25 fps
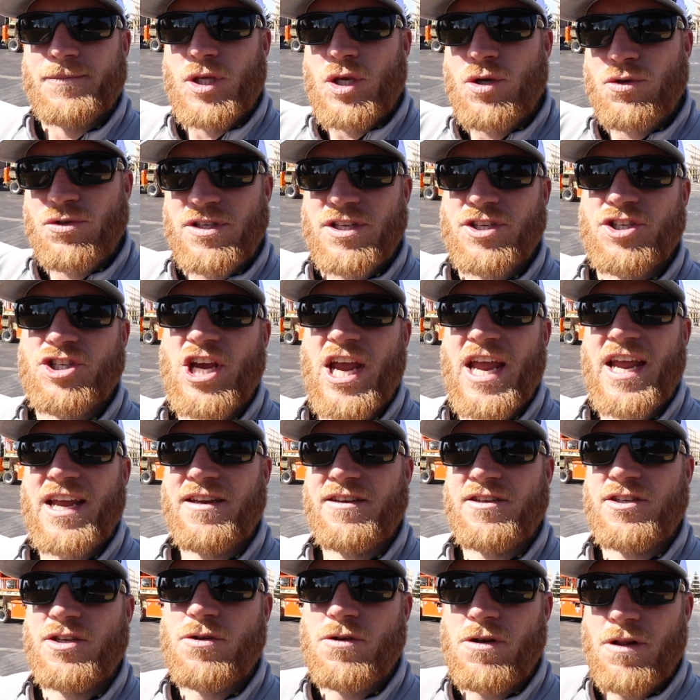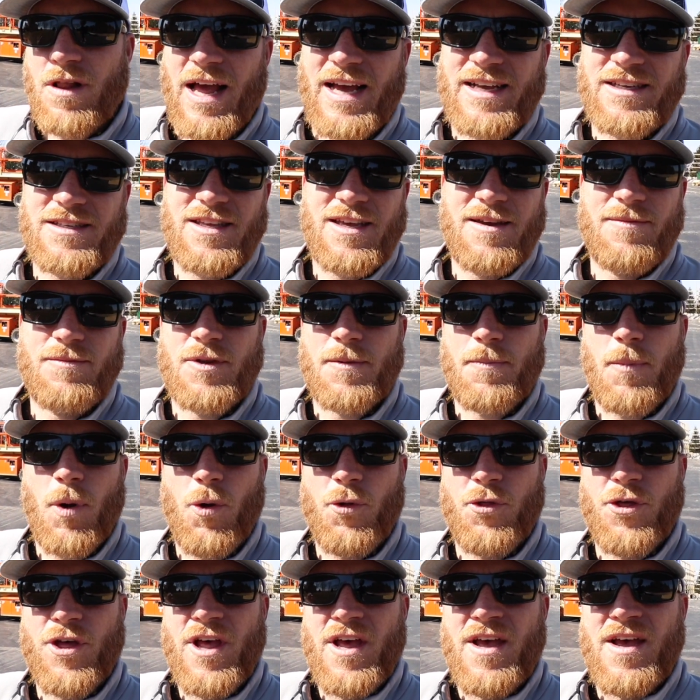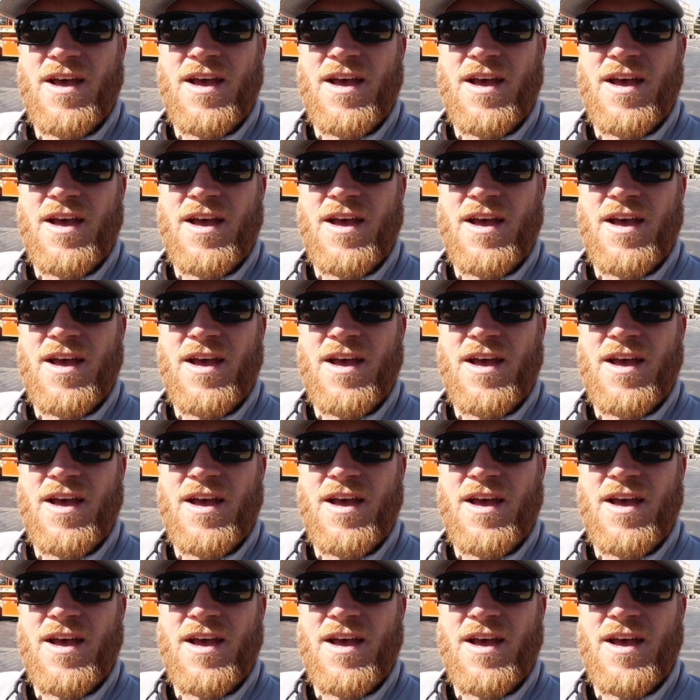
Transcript: use the chains, utilize them to both,